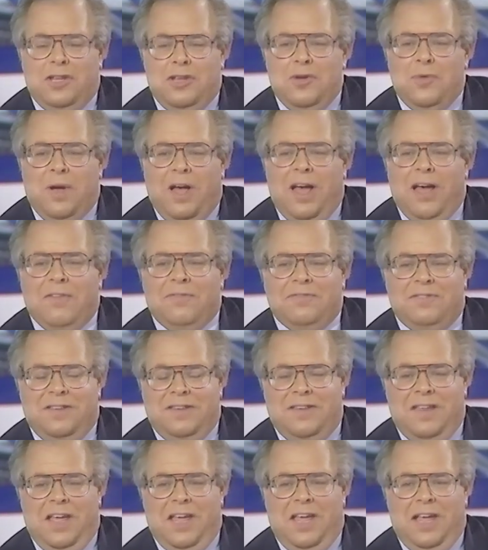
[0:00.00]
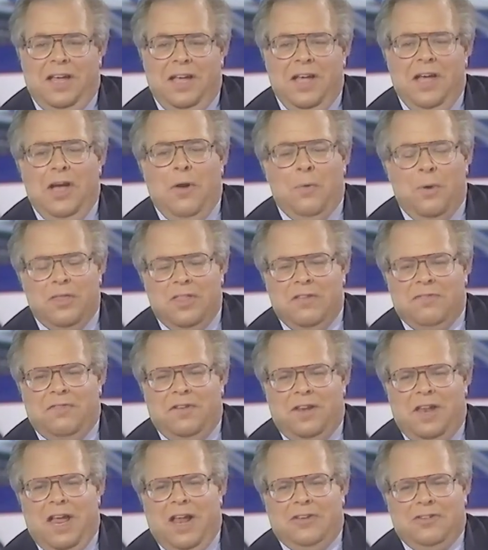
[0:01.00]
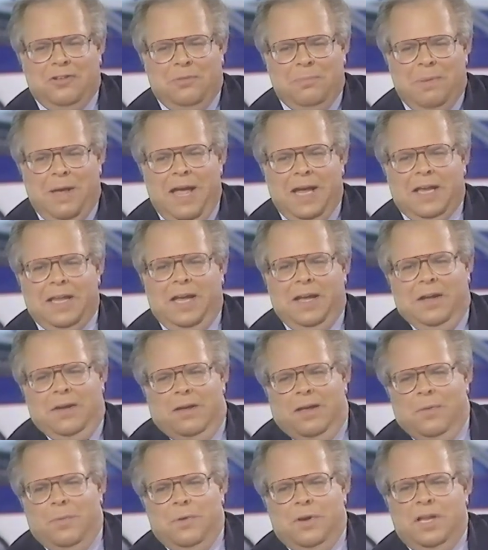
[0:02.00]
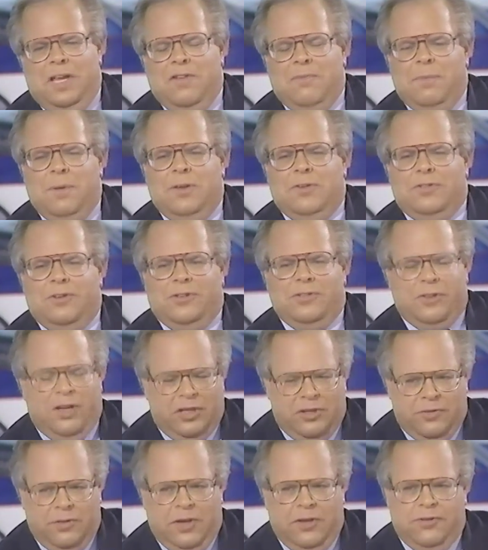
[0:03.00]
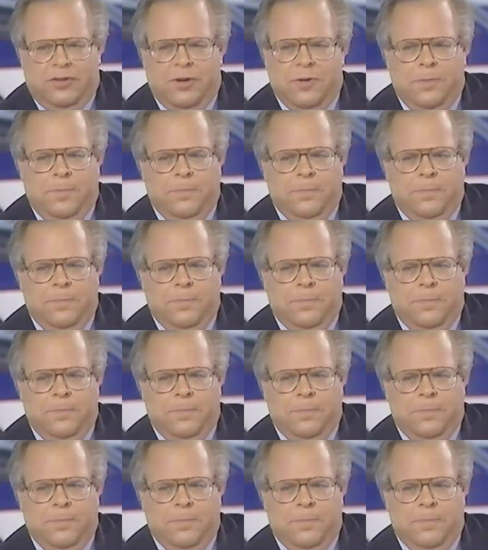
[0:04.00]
you have today with the financial backing, would he have been successful as you?